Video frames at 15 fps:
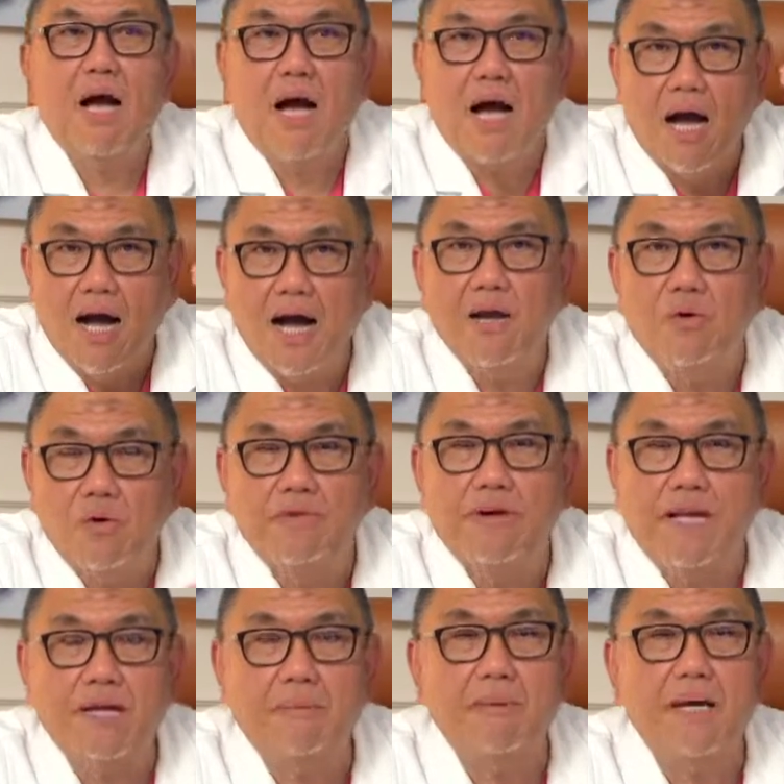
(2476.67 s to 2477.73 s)
I will
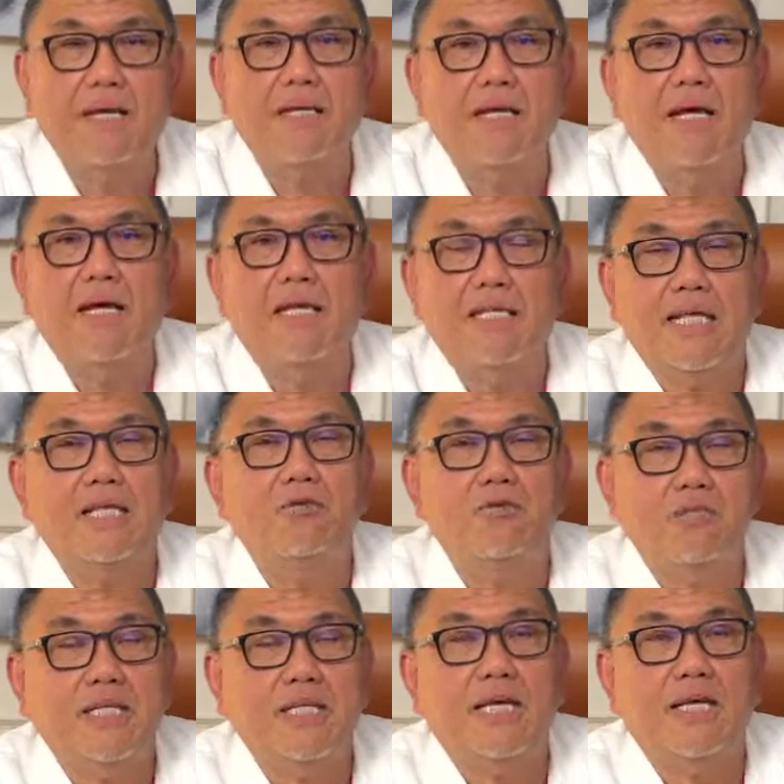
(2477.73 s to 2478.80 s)
recommend that you
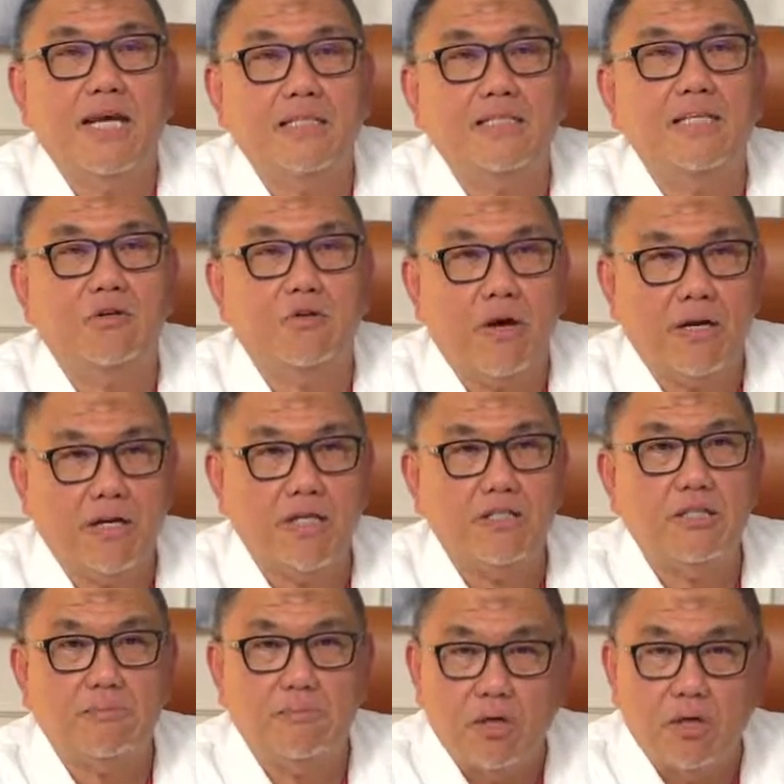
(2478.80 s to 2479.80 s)
take anticoagulation,